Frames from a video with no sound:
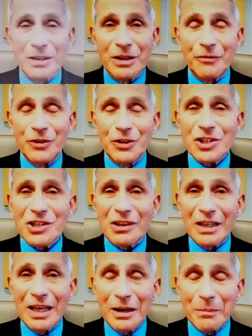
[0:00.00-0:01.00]
If you just
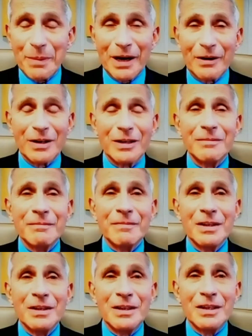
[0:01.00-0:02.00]
think about it,
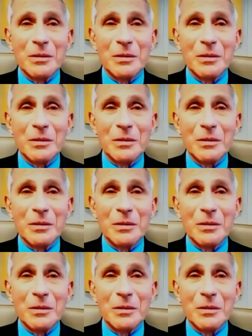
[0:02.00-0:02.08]
in a